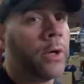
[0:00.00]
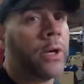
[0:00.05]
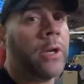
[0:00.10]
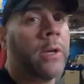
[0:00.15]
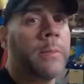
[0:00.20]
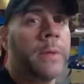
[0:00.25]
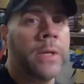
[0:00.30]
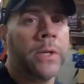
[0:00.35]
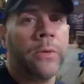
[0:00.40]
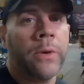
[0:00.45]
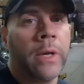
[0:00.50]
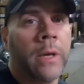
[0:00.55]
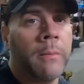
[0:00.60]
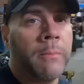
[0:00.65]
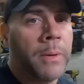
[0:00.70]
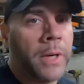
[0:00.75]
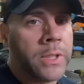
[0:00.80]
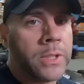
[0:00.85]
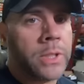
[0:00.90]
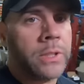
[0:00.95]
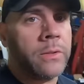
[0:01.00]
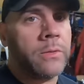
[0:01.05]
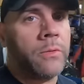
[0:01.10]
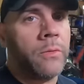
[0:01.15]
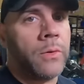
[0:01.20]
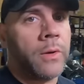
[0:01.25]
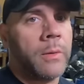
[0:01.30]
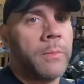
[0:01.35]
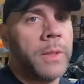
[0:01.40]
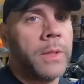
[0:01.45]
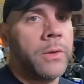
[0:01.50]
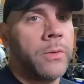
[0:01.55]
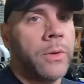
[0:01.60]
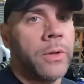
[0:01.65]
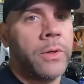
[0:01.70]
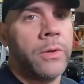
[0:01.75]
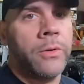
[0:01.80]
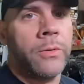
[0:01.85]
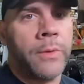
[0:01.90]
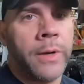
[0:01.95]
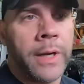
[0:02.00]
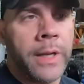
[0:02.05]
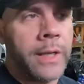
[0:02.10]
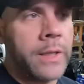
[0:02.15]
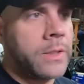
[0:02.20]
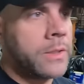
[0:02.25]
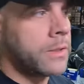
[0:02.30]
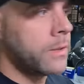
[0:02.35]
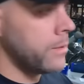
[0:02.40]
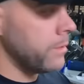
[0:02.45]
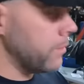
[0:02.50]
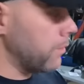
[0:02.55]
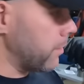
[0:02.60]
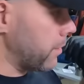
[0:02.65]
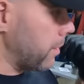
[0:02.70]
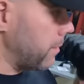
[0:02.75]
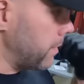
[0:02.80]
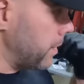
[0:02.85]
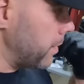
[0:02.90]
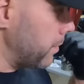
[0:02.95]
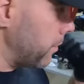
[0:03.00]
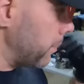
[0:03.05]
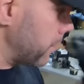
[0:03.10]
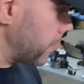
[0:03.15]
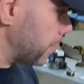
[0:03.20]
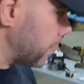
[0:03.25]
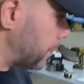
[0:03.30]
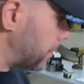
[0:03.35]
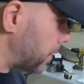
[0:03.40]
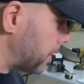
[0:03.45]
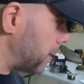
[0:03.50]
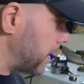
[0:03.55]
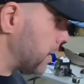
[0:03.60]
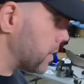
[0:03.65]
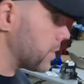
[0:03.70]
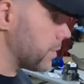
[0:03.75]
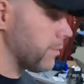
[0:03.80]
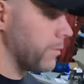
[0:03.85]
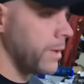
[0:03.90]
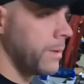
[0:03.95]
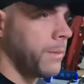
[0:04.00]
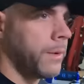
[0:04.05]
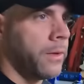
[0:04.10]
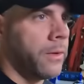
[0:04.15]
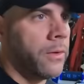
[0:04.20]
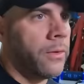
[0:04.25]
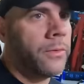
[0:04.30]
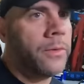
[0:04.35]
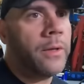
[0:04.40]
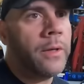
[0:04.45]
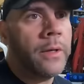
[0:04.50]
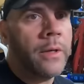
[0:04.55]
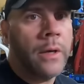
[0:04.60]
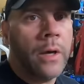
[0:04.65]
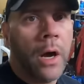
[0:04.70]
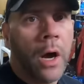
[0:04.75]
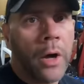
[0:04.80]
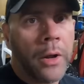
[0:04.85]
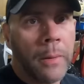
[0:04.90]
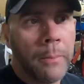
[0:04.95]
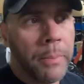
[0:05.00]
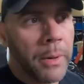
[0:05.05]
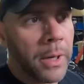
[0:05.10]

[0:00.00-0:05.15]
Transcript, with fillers: we're gonna be doing a budget. We're gonna be doing new rings. We're gonna be doing a complete engine rebuild on a